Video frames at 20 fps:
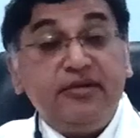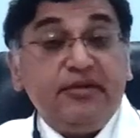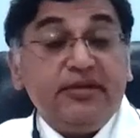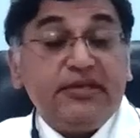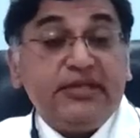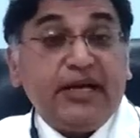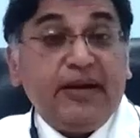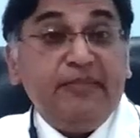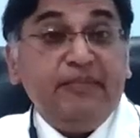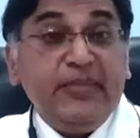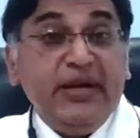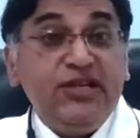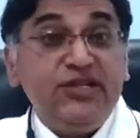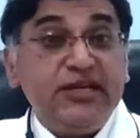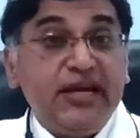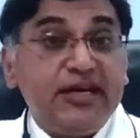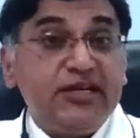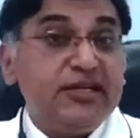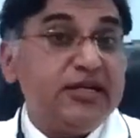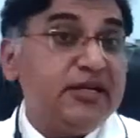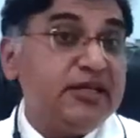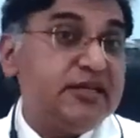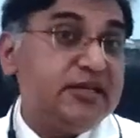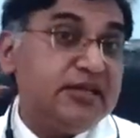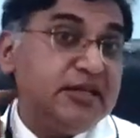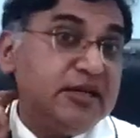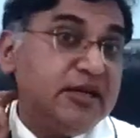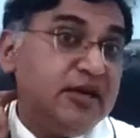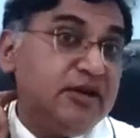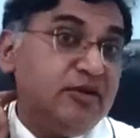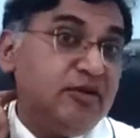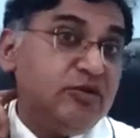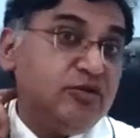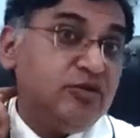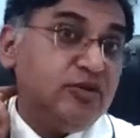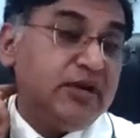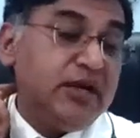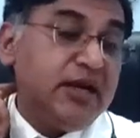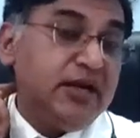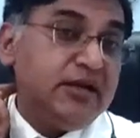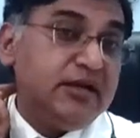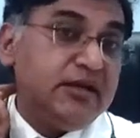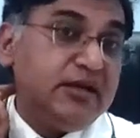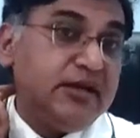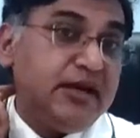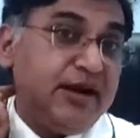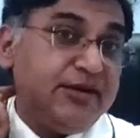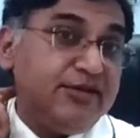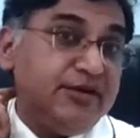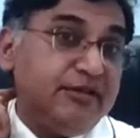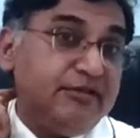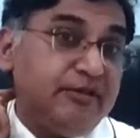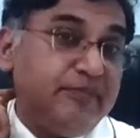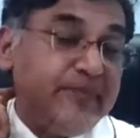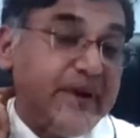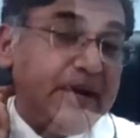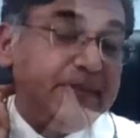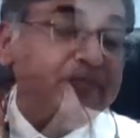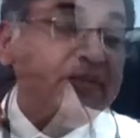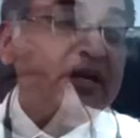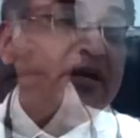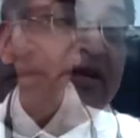some injections to get rid of the pain.